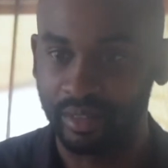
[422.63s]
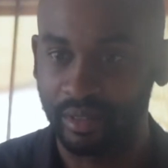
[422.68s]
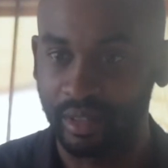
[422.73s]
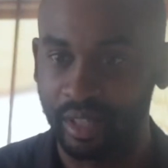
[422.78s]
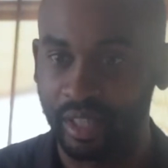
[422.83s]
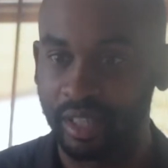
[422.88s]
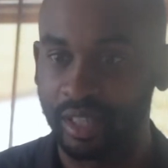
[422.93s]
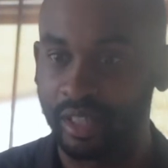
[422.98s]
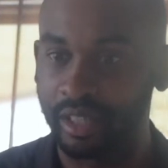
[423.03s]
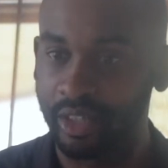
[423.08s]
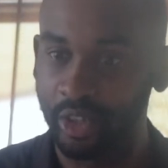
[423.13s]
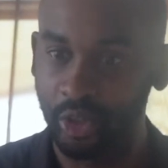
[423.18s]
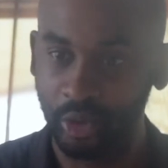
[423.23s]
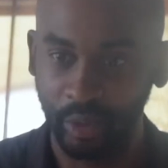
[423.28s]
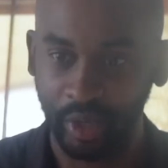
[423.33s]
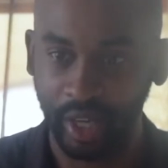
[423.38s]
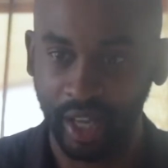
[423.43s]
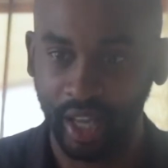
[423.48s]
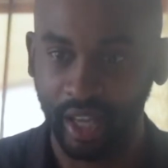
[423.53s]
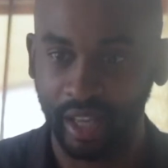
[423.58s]
then you
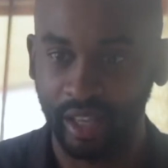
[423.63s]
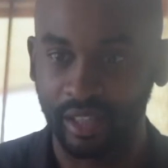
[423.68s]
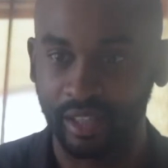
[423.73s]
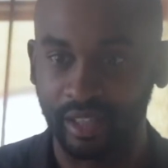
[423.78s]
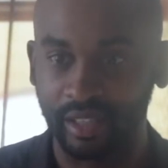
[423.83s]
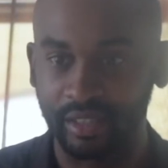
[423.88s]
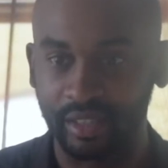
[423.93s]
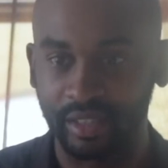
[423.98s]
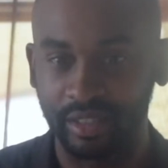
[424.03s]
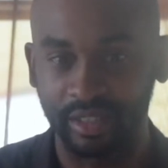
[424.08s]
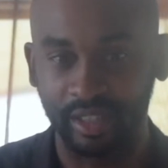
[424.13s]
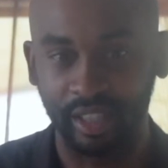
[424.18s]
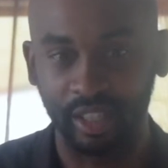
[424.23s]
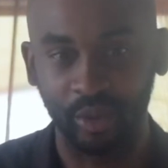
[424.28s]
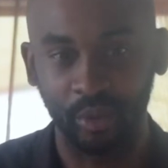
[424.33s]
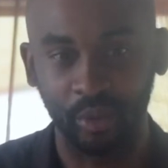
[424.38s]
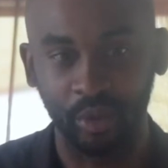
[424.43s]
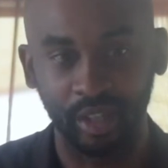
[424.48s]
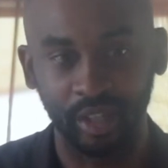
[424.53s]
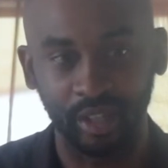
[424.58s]
were gay. And she said,
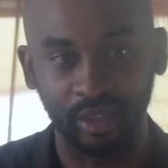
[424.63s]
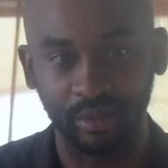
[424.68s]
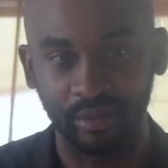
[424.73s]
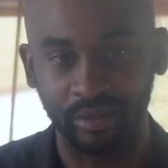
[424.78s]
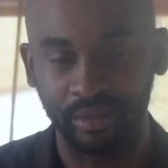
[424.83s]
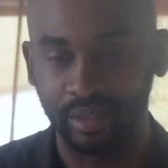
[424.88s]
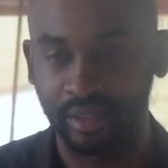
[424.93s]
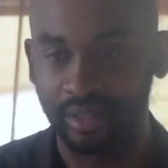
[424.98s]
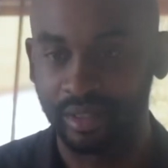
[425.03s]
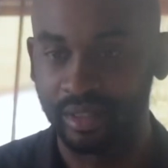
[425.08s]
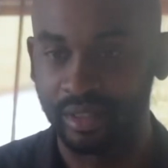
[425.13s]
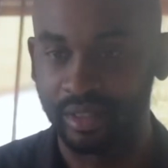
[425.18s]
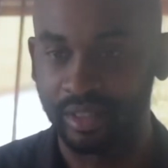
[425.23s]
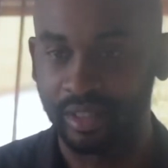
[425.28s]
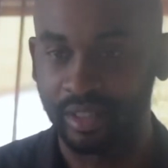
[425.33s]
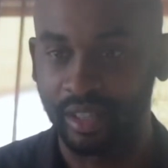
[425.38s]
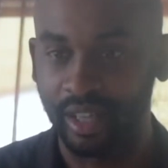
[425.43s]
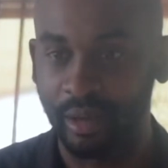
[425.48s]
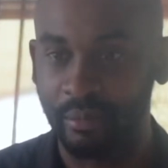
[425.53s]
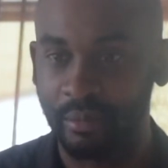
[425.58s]
well,
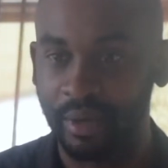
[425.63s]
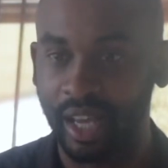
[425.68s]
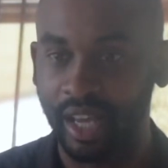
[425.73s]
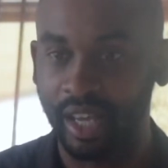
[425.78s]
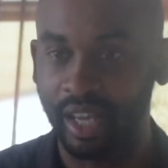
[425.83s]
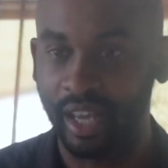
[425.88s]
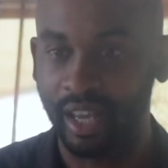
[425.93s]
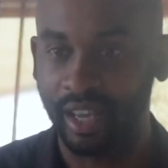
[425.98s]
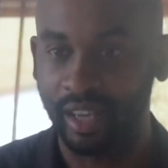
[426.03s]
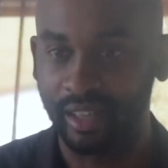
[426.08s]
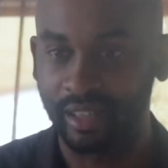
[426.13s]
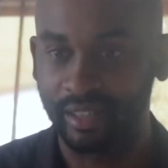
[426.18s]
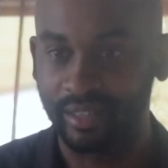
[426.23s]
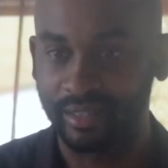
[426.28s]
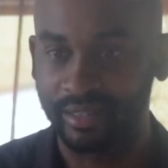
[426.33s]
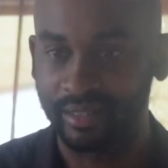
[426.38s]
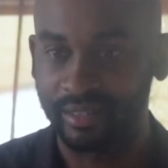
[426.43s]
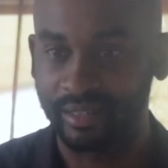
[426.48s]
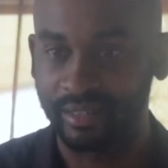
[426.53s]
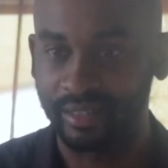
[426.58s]
I'm not gay.
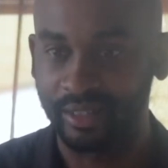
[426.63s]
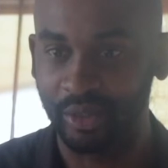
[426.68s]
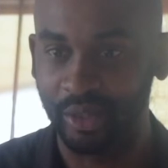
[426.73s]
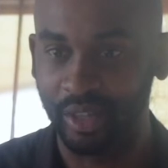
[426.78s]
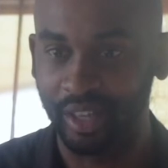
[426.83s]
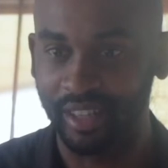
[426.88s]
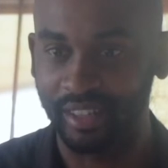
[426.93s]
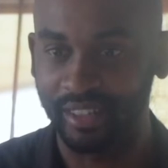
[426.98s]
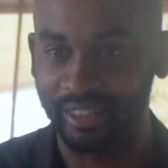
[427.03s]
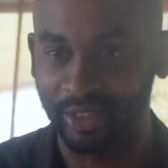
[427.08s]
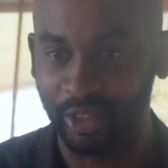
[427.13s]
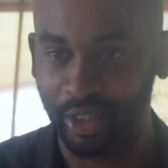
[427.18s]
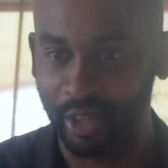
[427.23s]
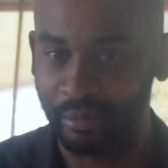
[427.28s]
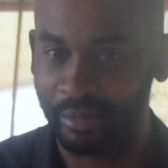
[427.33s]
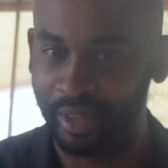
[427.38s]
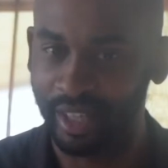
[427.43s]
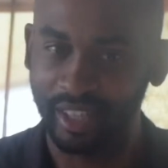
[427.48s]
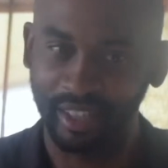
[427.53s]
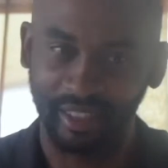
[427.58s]
Okay. So I'm
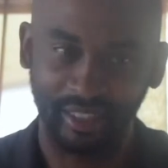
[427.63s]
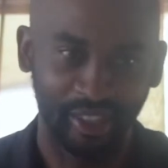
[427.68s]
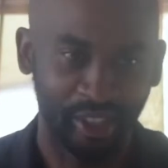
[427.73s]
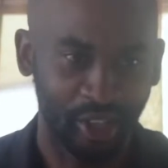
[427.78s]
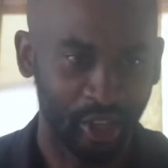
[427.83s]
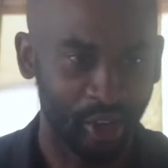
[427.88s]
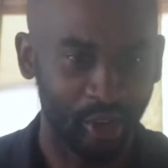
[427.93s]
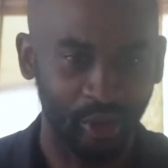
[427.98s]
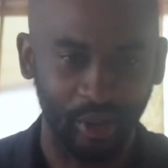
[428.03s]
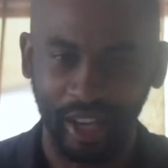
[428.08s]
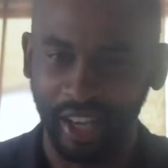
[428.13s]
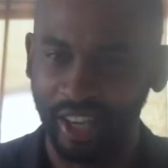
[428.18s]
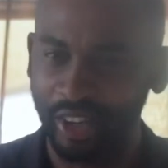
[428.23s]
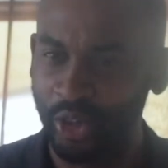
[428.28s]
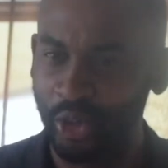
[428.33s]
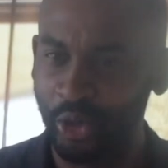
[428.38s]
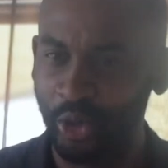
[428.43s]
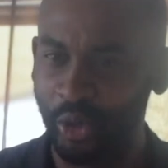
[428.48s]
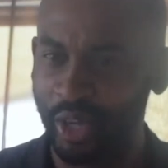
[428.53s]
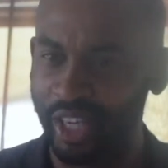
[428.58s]
like, okay,
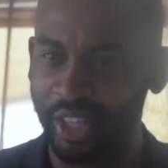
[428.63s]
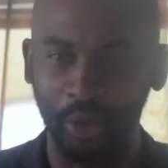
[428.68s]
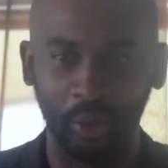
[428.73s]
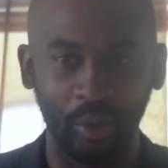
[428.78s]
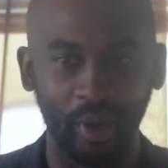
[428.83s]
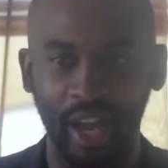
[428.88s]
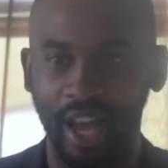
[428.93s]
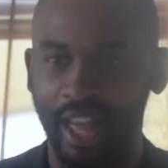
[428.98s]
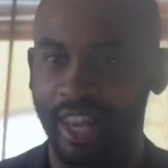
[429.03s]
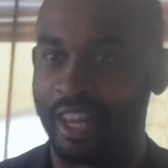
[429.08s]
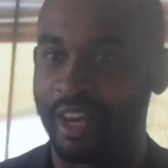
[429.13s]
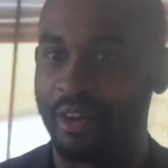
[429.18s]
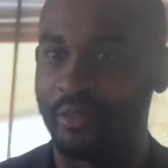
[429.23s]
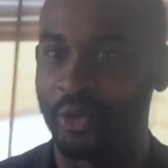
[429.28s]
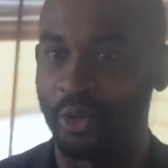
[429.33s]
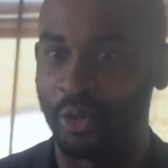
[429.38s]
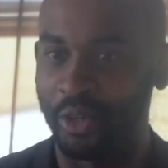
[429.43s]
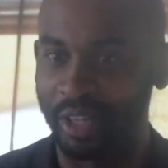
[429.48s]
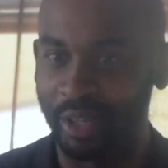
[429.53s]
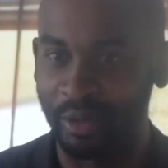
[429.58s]
cool. Either way, I love
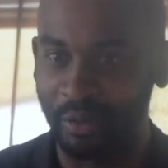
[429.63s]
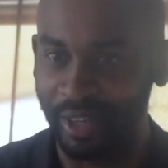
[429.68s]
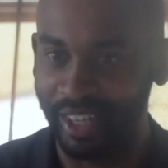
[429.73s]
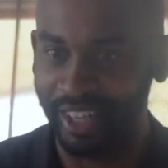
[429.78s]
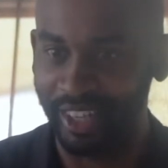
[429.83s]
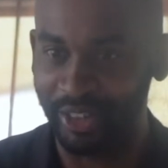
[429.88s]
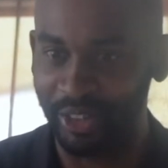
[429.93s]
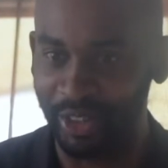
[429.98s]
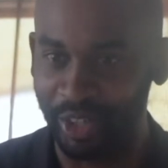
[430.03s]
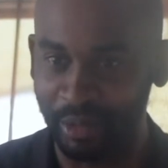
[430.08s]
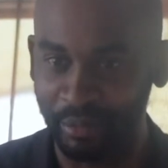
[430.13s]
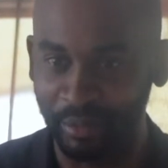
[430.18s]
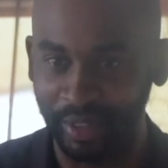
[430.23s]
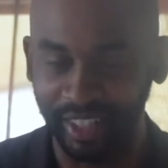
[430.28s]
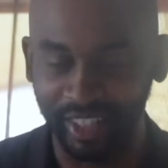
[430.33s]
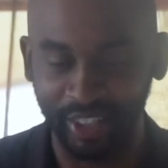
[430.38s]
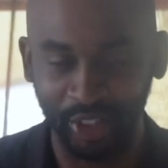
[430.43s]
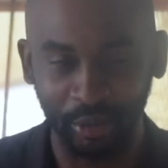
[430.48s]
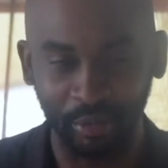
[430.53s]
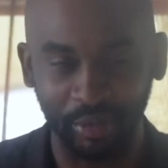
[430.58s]
you anyway. You know what I
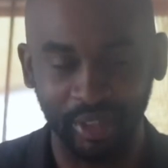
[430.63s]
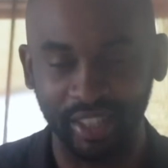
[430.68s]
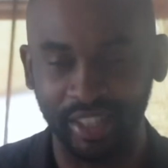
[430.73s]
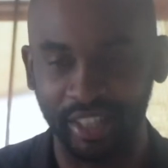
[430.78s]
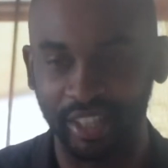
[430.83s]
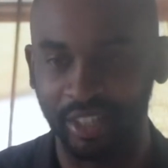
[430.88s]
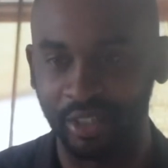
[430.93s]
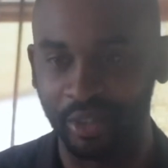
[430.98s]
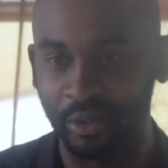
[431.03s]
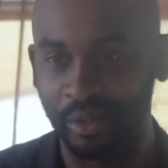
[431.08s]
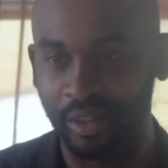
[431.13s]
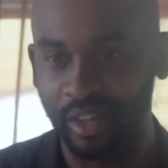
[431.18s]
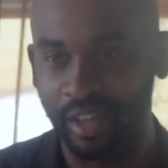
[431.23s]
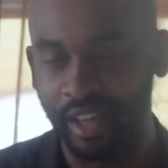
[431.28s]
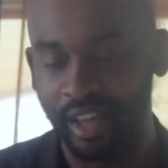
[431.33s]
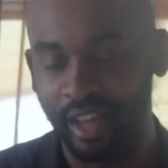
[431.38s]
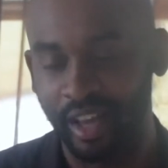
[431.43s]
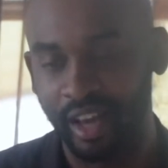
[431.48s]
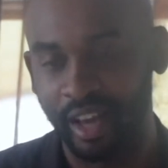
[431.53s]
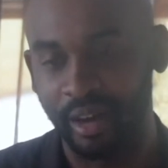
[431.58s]
mean? No big deal.
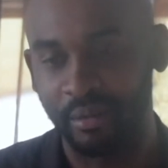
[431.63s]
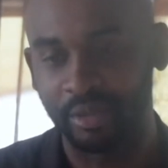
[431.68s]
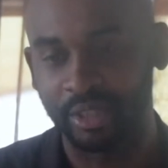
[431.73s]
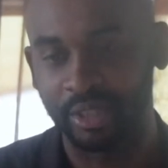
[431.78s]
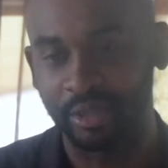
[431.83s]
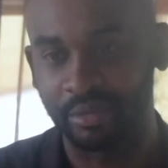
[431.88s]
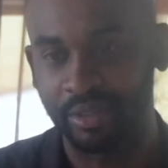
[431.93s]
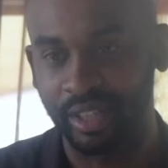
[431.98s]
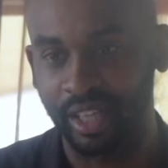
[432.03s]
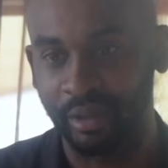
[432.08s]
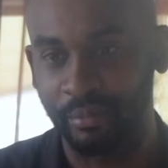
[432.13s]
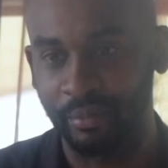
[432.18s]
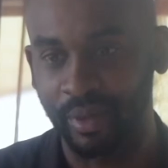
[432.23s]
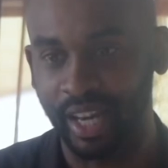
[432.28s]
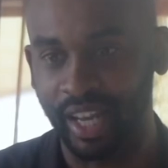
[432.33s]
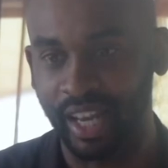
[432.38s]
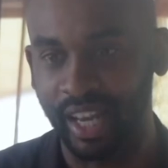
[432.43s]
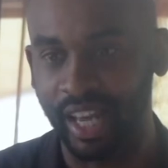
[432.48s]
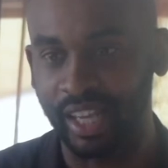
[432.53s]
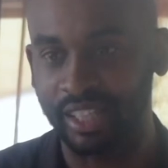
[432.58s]
But she was like, but
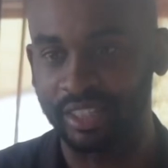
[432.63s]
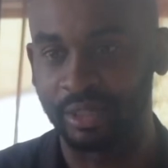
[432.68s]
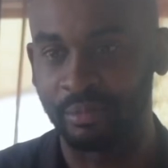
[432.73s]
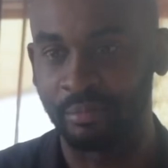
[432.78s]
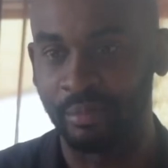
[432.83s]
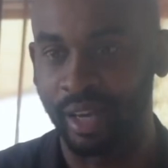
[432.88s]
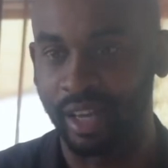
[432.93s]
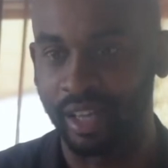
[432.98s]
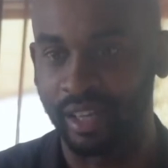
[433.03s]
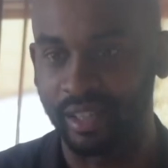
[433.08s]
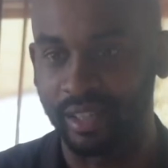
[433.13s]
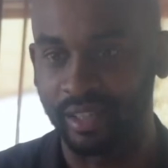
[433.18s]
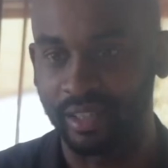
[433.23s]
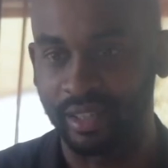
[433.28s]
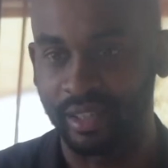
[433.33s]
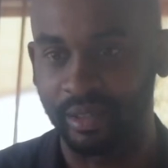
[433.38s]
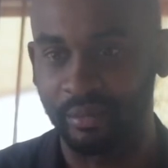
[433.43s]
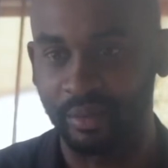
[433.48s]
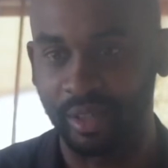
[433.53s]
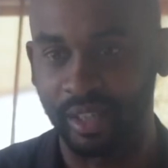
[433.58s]
I like somebody.
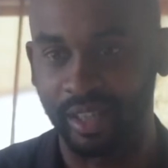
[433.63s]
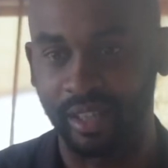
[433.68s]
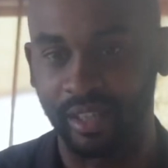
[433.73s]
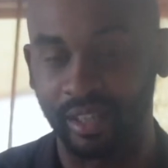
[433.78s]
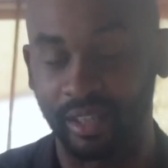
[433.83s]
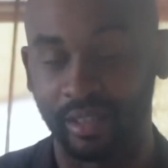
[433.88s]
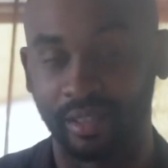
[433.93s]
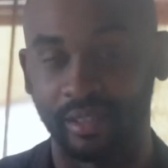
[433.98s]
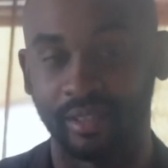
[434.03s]
I'm like,